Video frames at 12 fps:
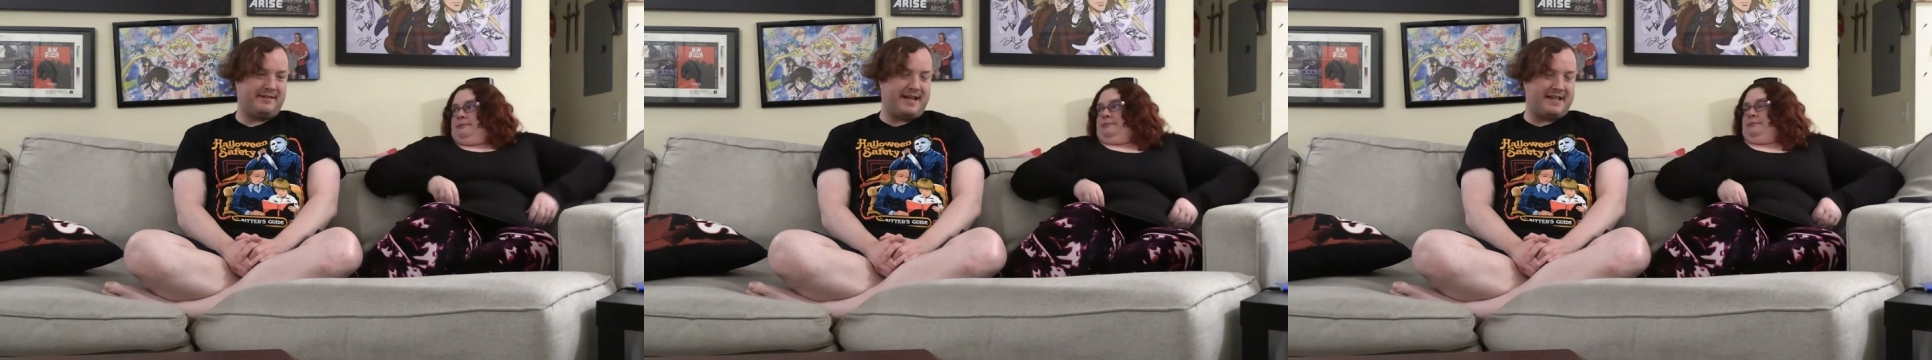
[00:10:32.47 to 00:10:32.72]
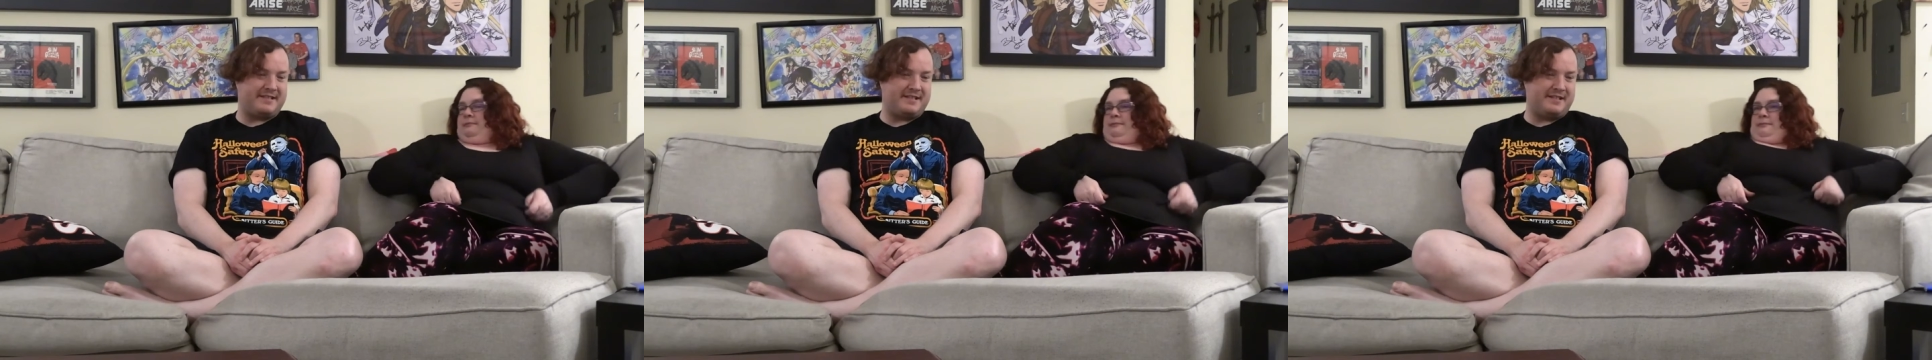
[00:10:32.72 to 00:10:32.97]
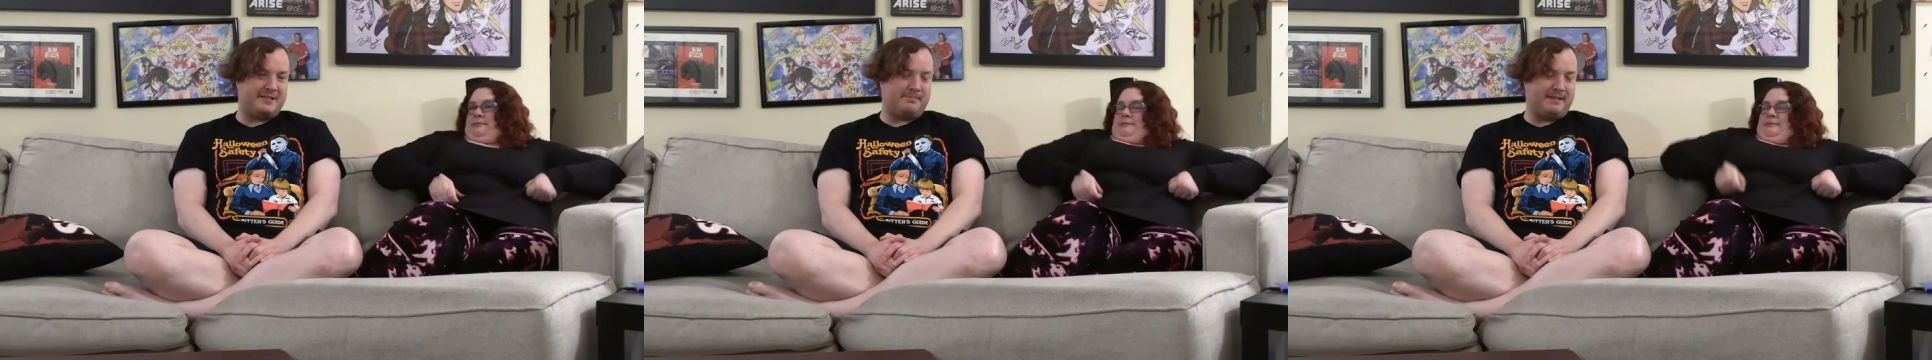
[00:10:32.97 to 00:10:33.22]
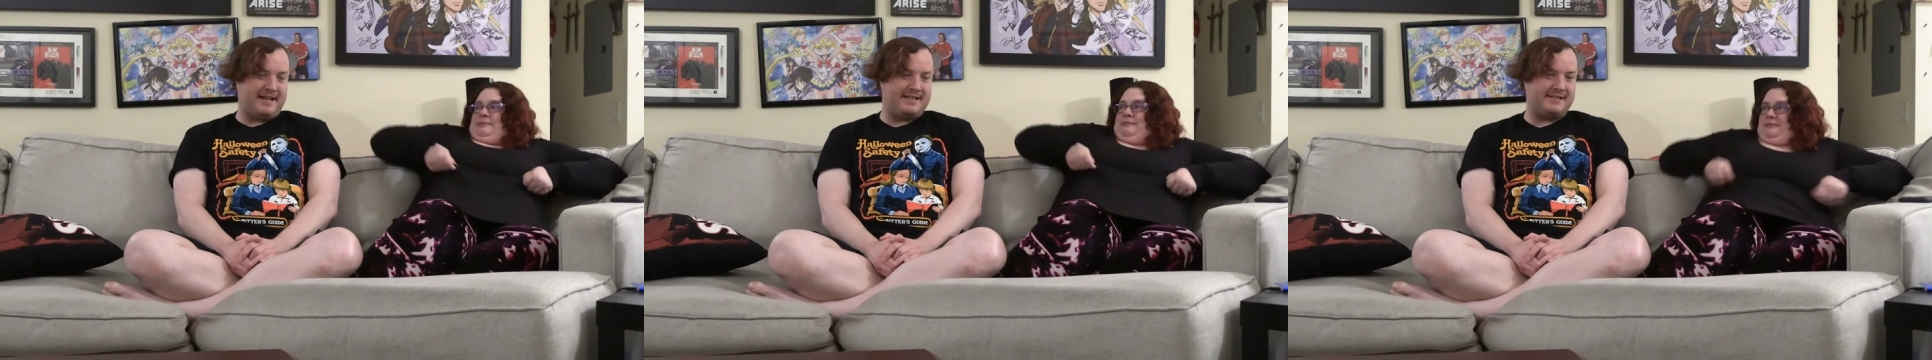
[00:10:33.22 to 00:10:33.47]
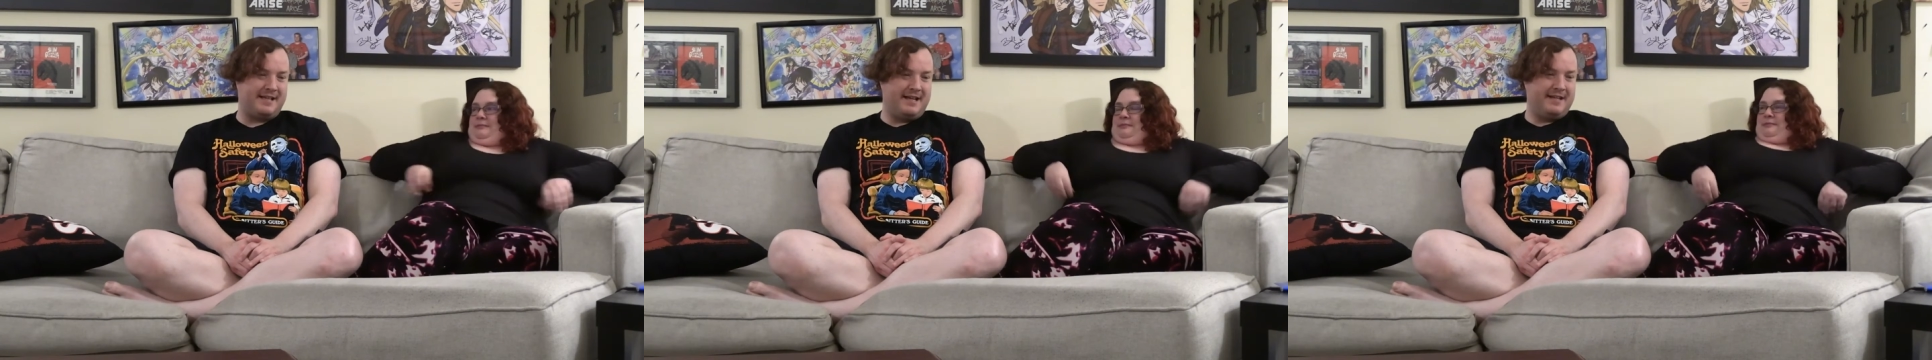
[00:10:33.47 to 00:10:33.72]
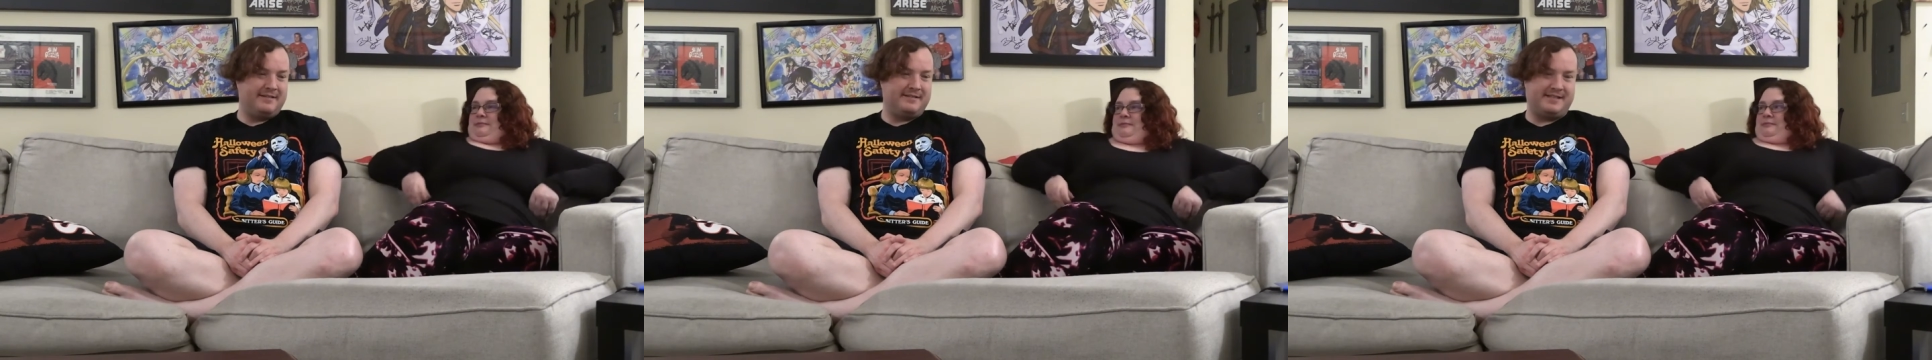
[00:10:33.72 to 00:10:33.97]
Speaker 1: gets in this place,
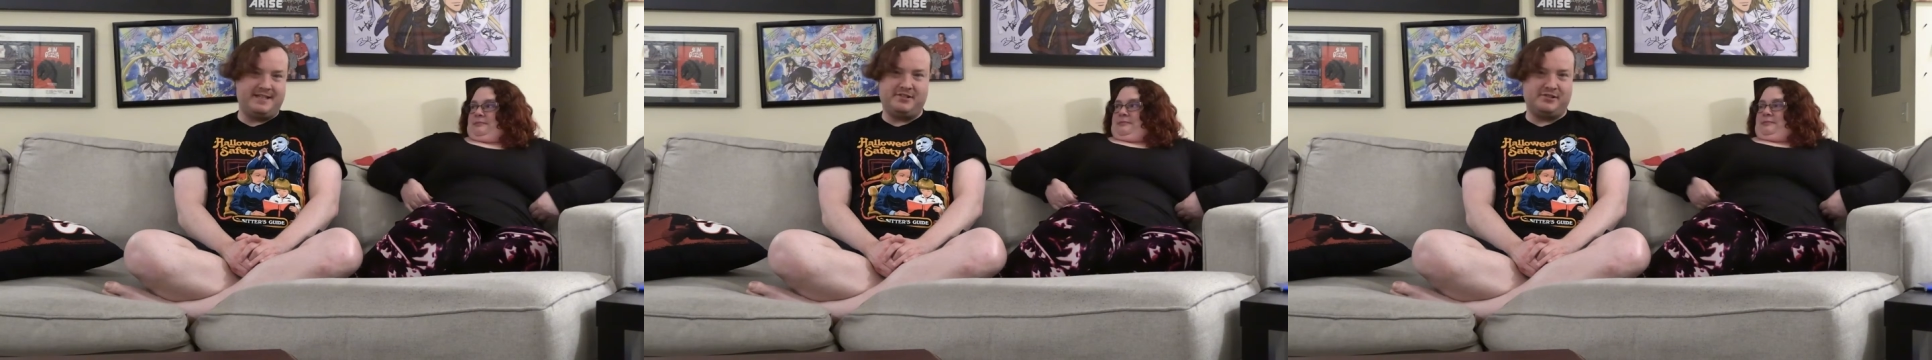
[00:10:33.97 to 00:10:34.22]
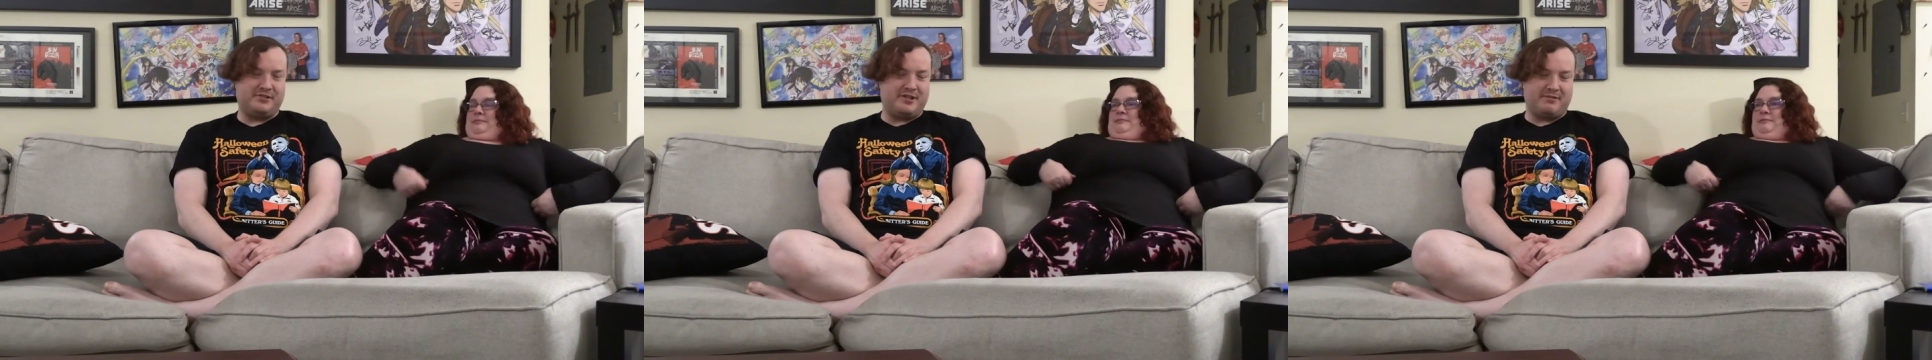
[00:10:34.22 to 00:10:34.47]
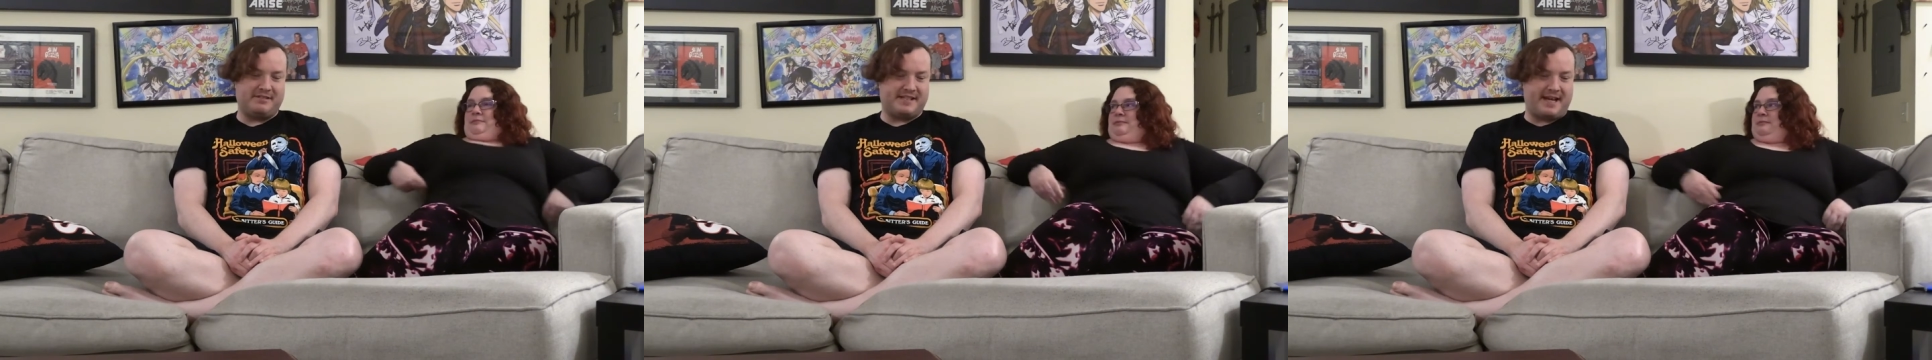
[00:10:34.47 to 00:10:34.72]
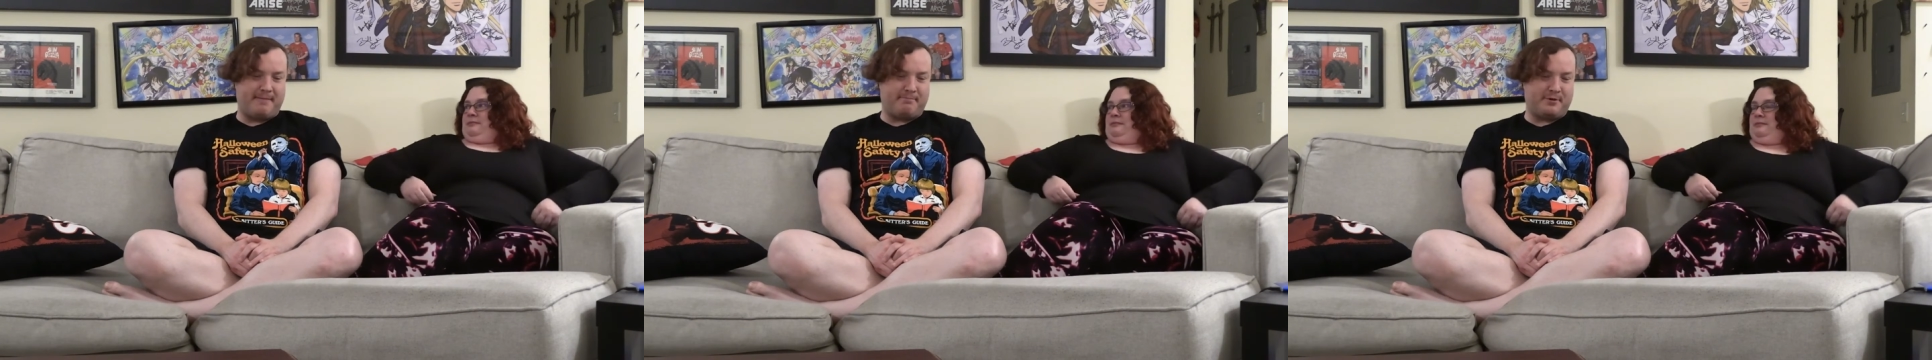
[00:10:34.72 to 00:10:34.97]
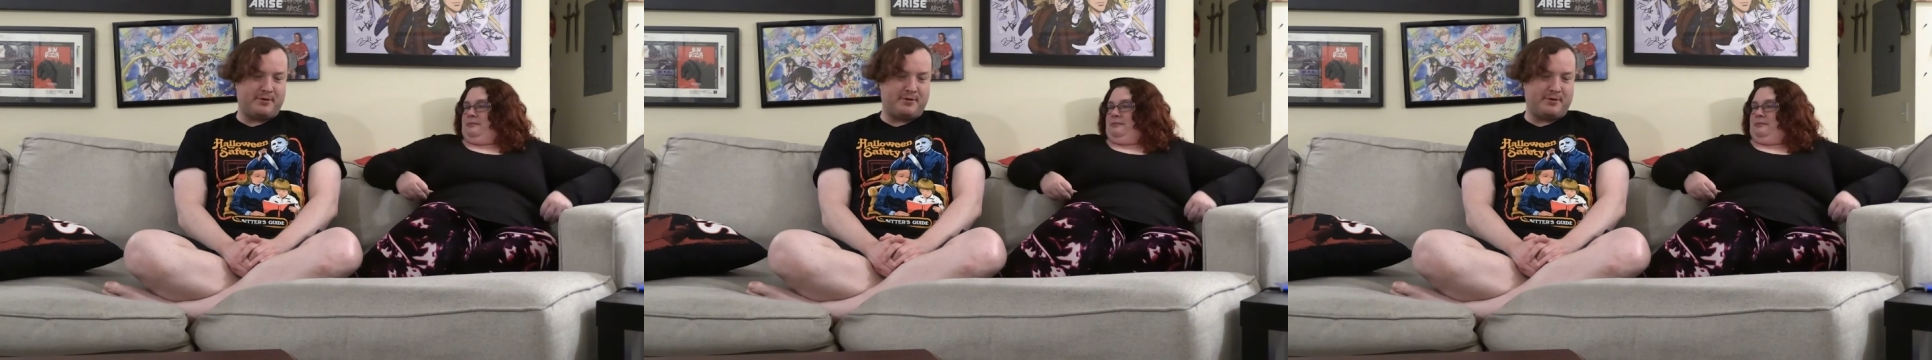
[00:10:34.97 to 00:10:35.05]
sees there's no escape